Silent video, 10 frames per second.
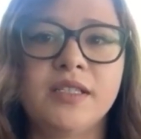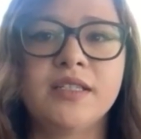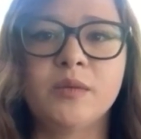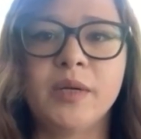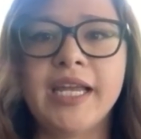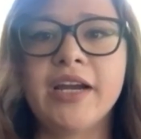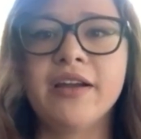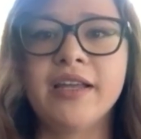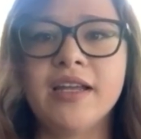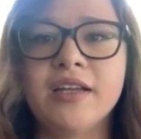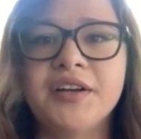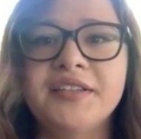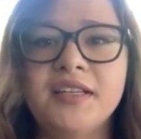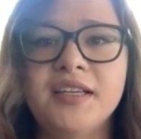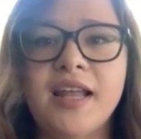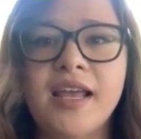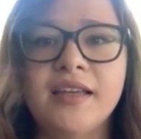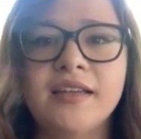because we're carrying it in our DNA.